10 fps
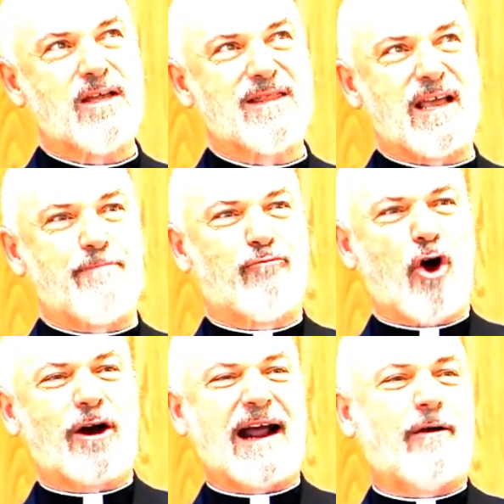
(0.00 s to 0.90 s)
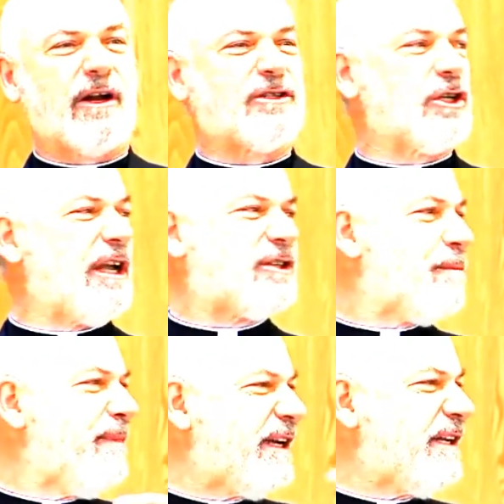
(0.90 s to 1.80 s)
they brought out, it's a, it's a
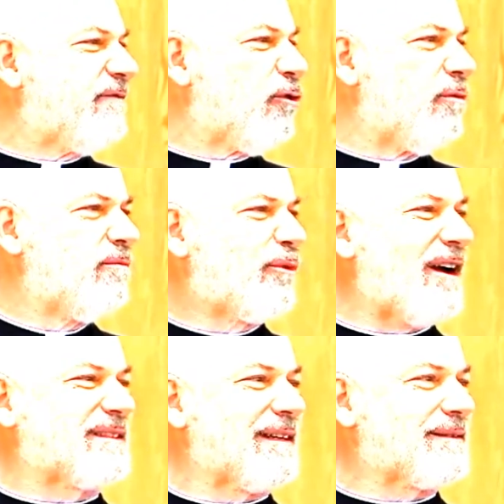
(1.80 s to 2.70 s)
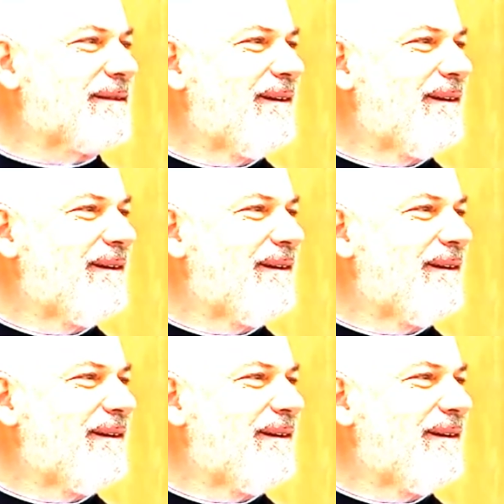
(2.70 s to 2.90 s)
medieval process.